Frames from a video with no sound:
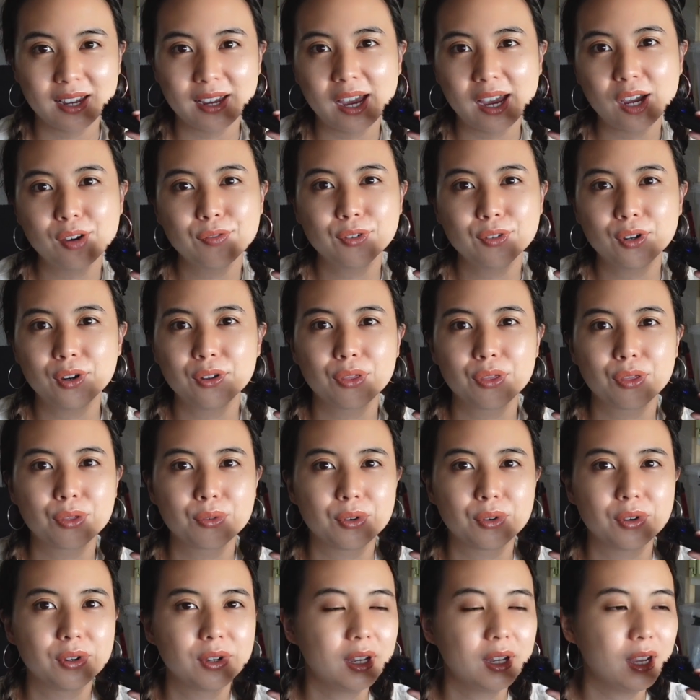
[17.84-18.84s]
have gone
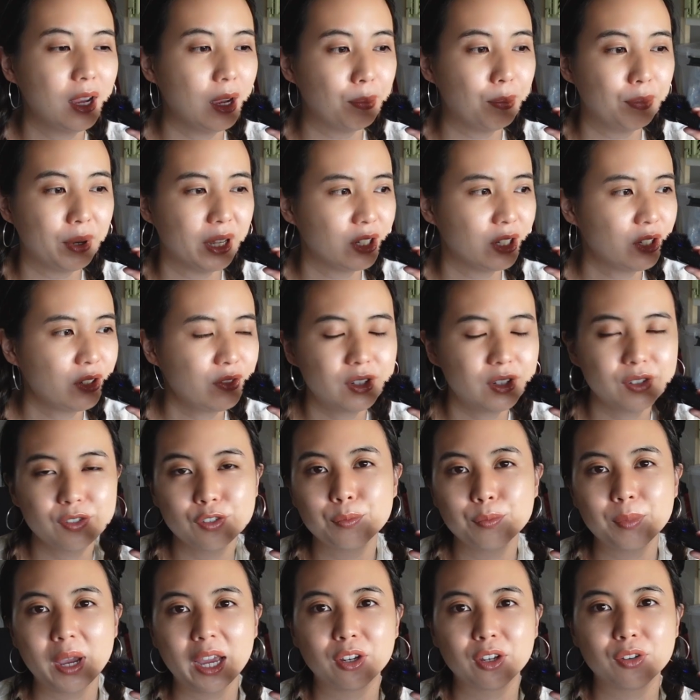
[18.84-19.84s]
through a bunch of
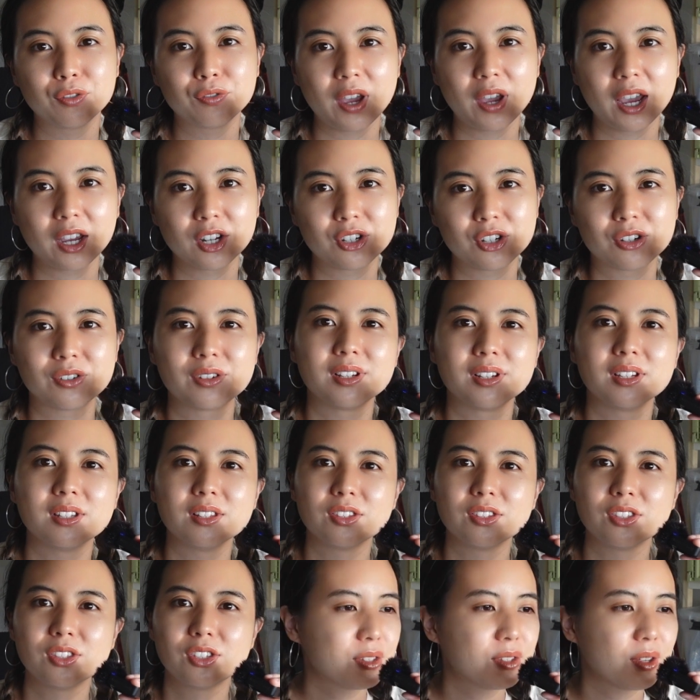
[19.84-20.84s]
different manufacturers,
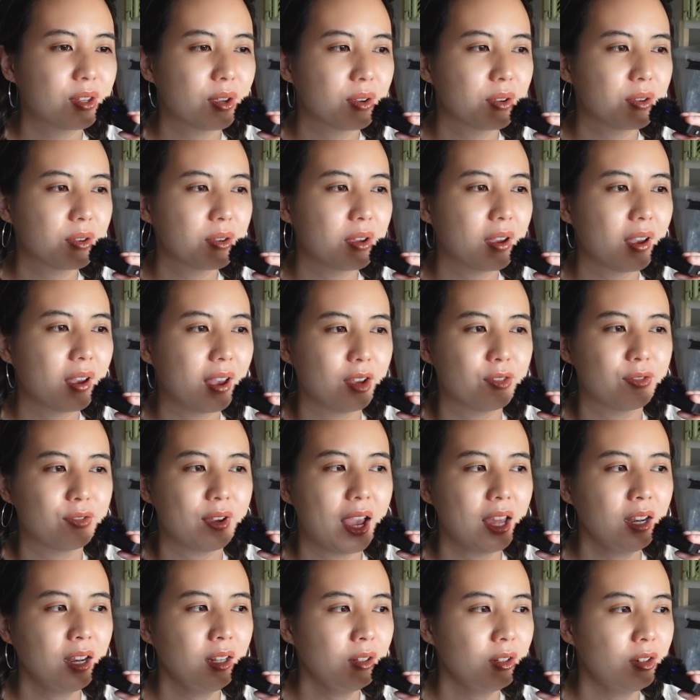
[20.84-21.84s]
so I've
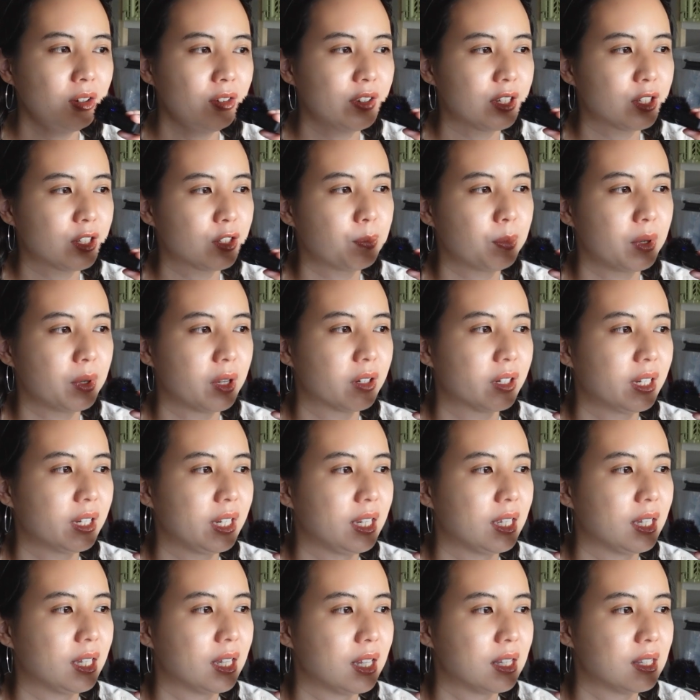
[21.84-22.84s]
had a lot of
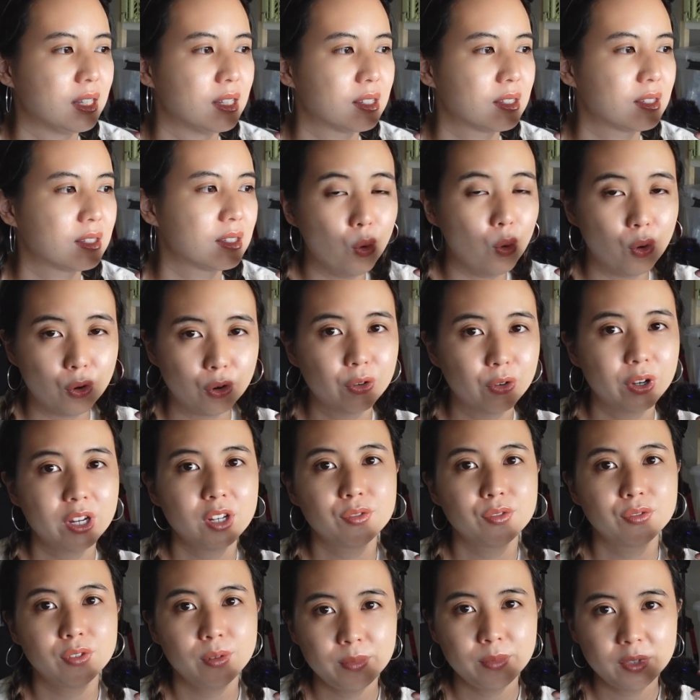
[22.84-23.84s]
experience ordering
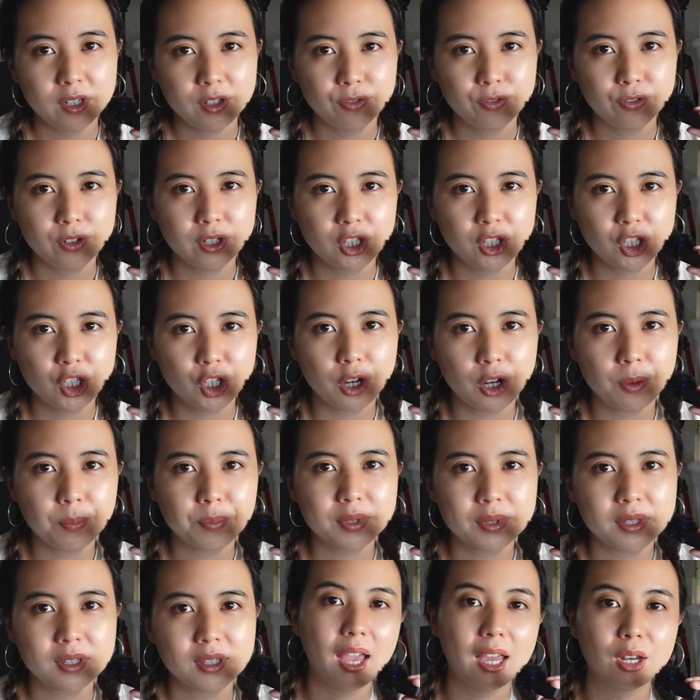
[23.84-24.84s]
from different
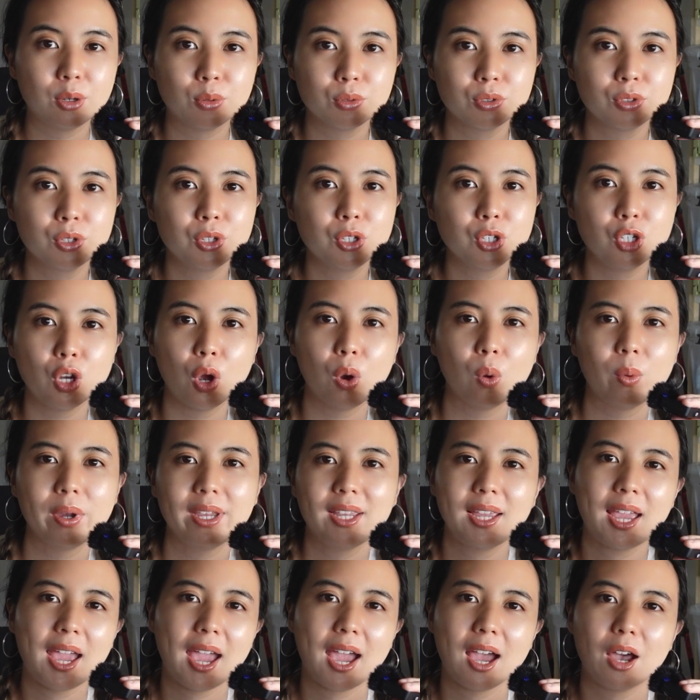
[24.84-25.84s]
shops and also knowing
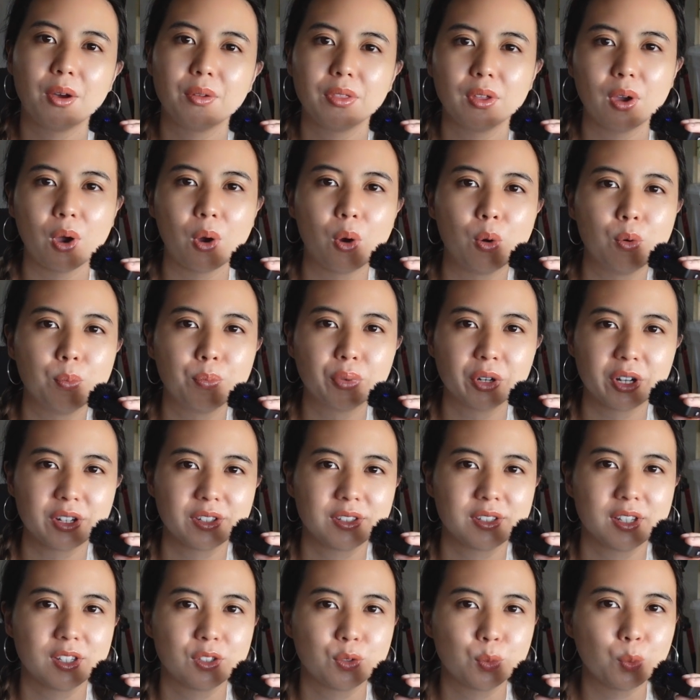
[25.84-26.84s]
how the whole
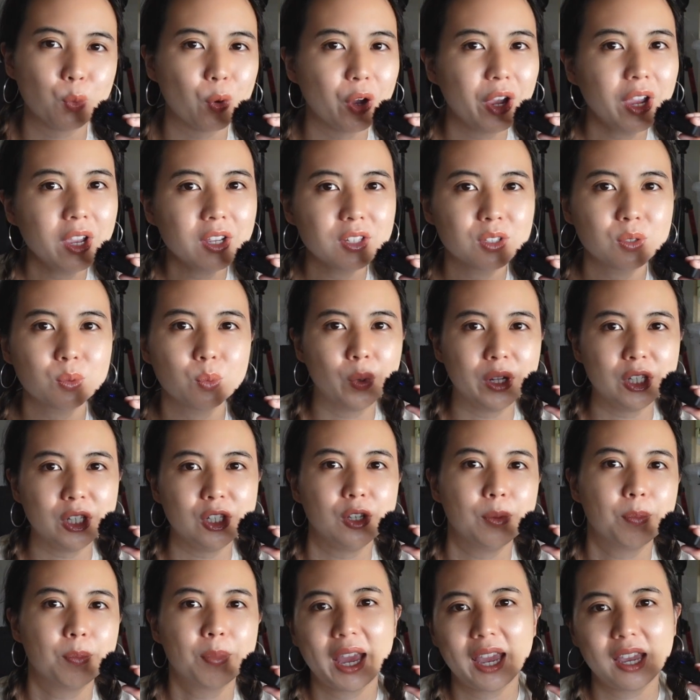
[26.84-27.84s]
process works when
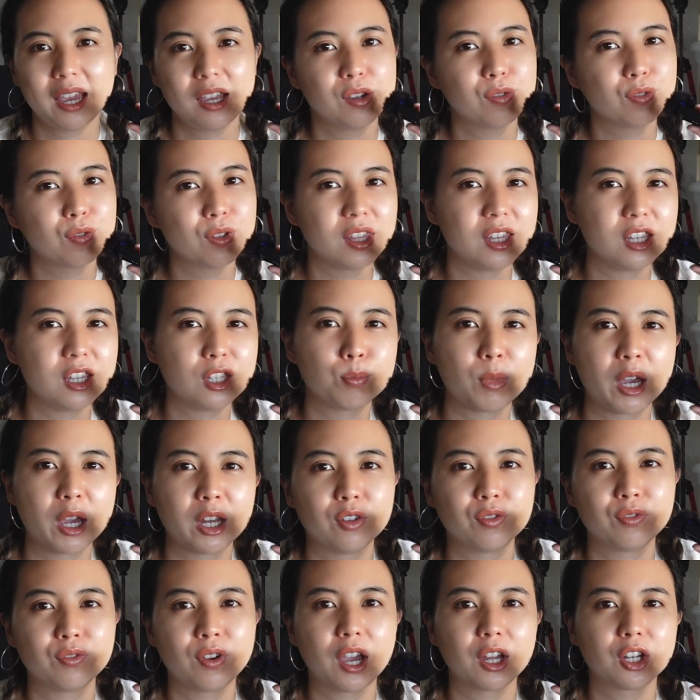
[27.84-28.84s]
you pay for these
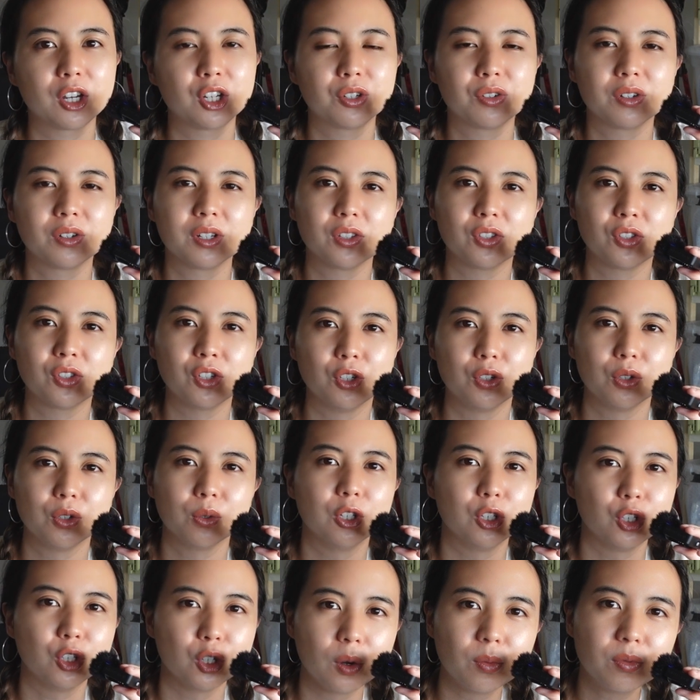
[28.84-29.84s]
manufacturers to do a
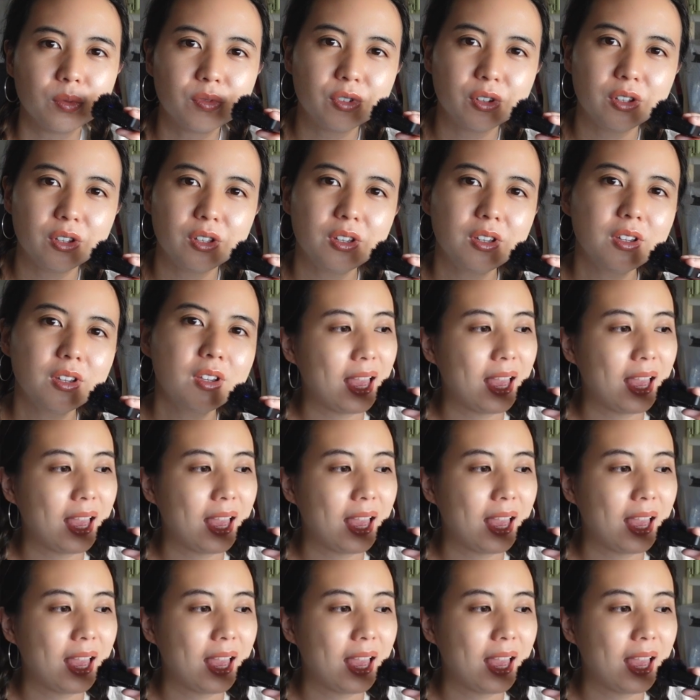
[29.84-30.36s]
job for you.